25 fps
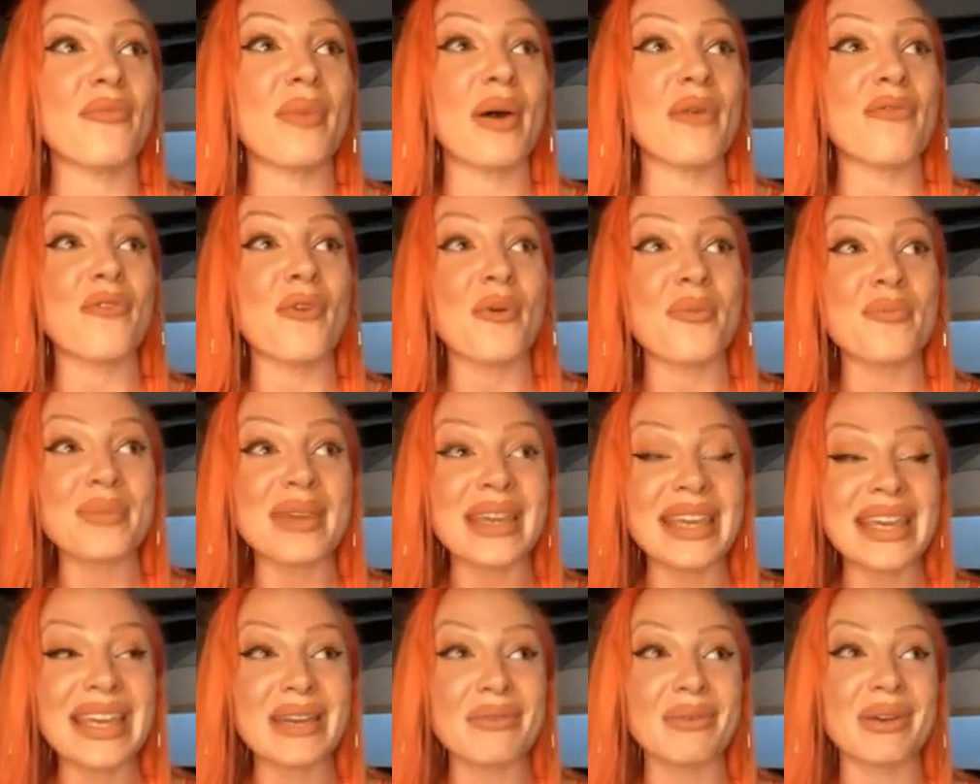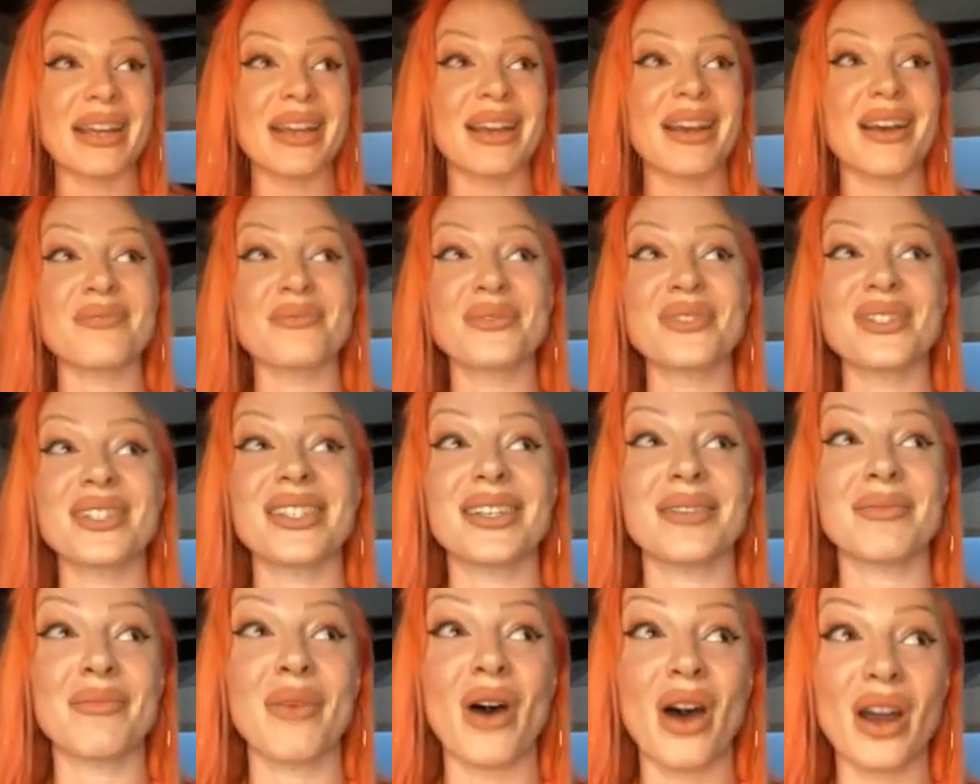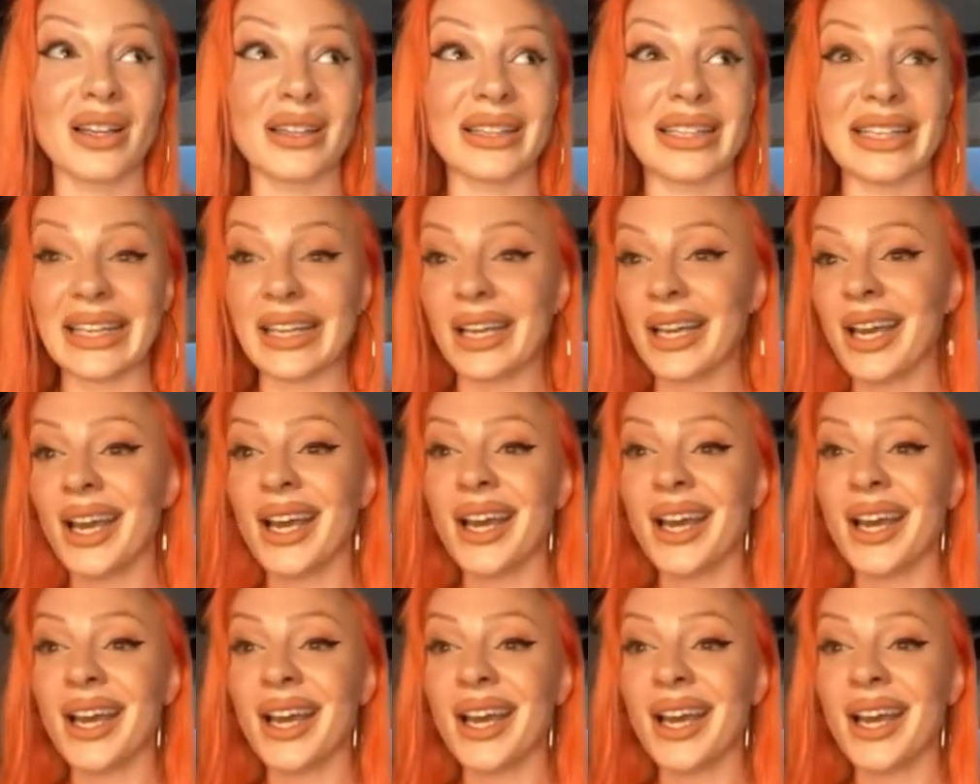But for me, when it comes to modeling,